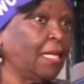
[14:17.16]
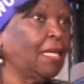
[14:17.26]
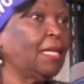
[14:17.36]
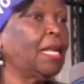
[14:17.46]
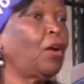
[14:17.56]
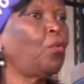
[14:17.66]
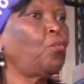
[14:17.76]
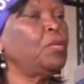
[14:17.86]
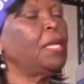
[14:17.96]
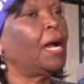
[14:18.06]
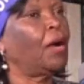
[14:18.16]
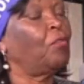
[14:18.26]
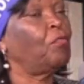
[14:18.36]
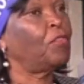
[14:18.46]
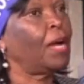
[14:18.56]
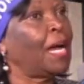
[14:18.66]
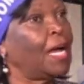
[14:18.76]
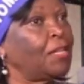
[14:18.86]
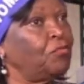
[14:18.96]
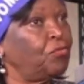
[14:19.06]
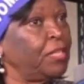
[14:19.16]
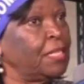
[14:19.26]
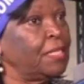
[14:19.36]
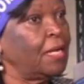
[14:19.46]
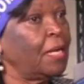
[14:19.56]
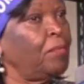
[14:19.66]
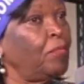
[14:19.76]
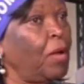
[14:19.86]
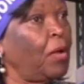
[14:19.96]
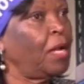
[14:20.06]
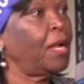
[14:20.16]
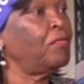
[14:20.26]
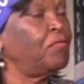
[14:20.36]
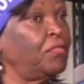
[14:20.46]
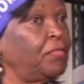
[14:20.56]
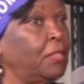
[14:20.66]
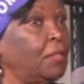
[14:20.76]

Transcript: Now we are over 150.